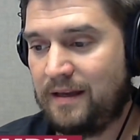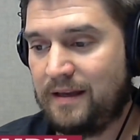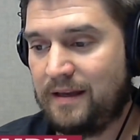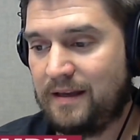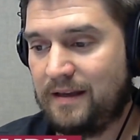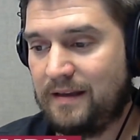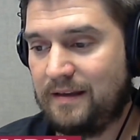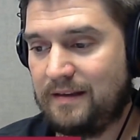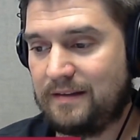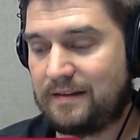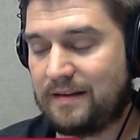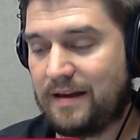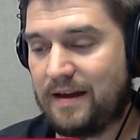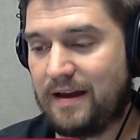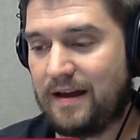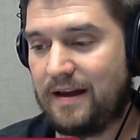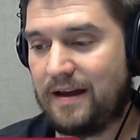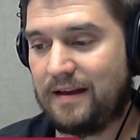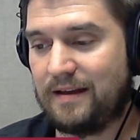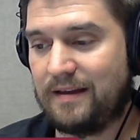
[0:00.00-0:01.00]
he
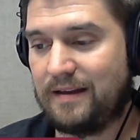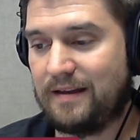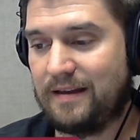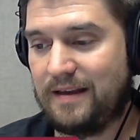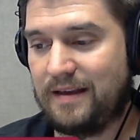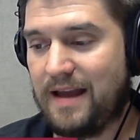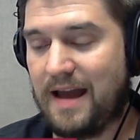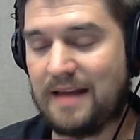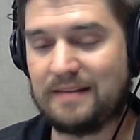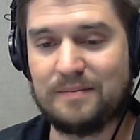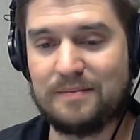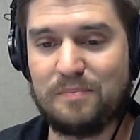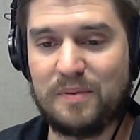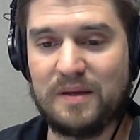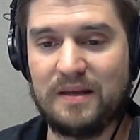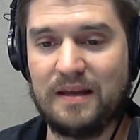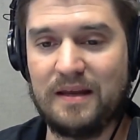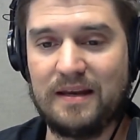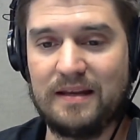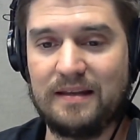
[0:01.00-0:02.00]
hasn't
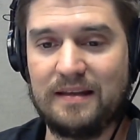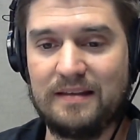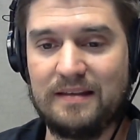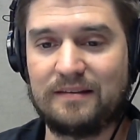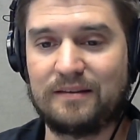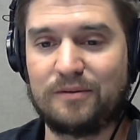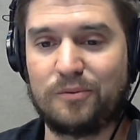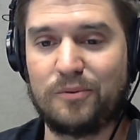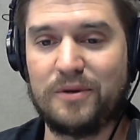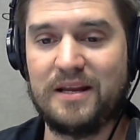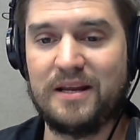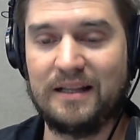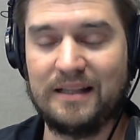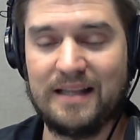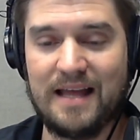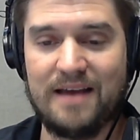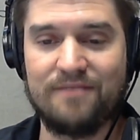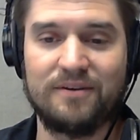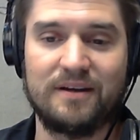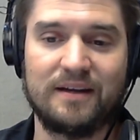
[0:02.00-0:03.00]
beat any. He's
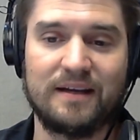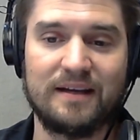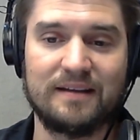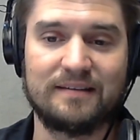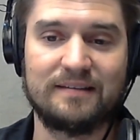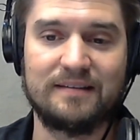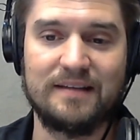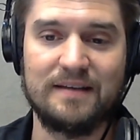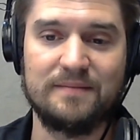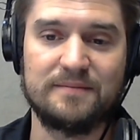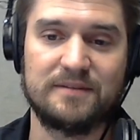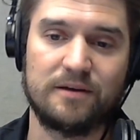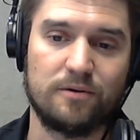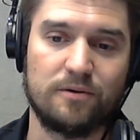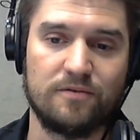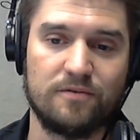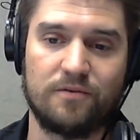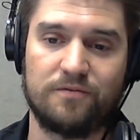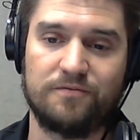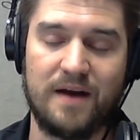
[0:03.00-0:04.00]
3-11 against teams that are
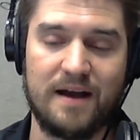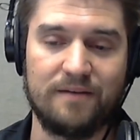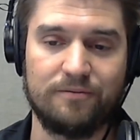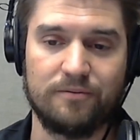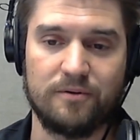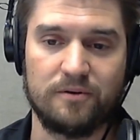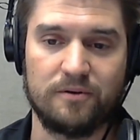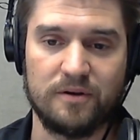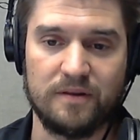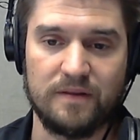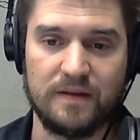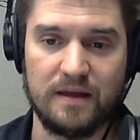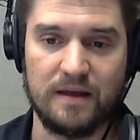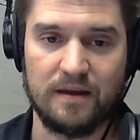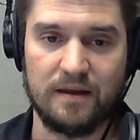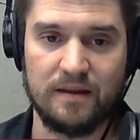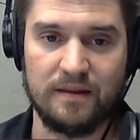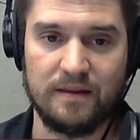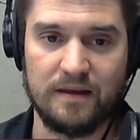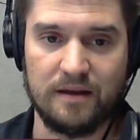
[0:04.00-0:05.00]
over 500
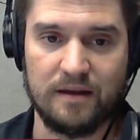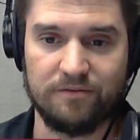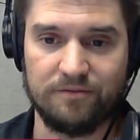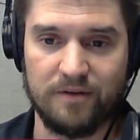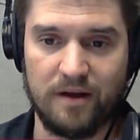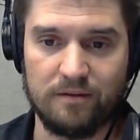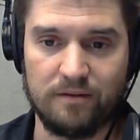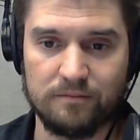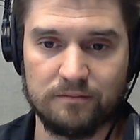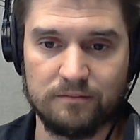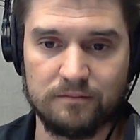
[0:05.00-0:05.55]
in the NFL.